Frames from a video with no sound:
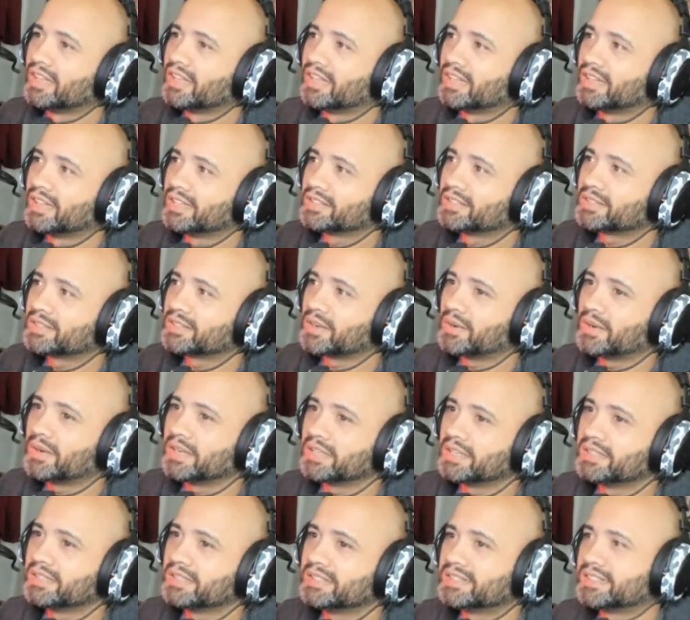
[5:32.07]
Let's go
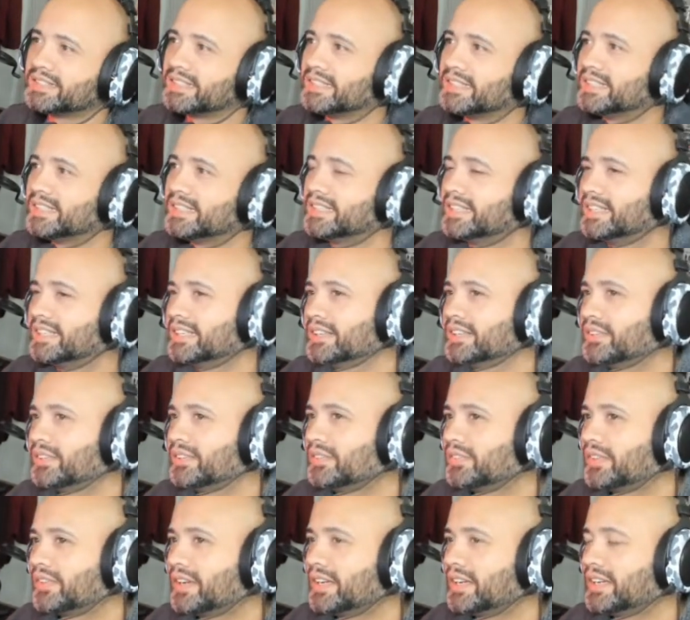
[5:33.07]
ahead and see if
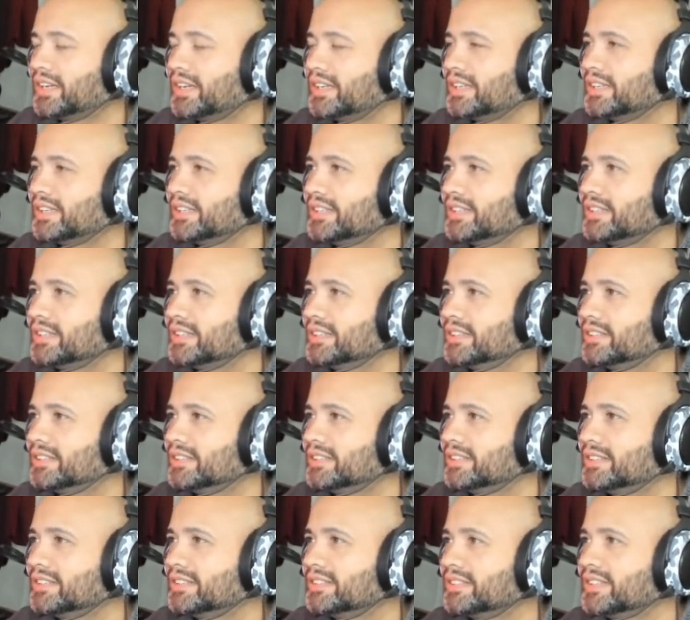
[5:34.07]

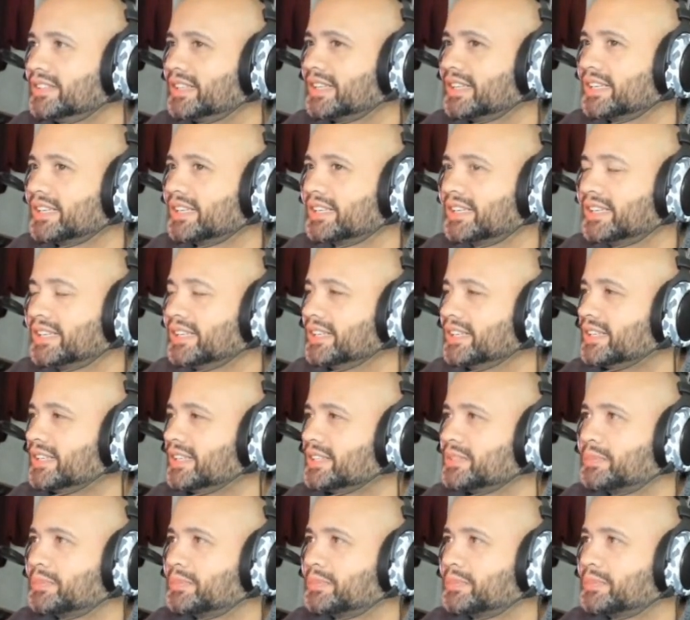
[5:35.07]
like his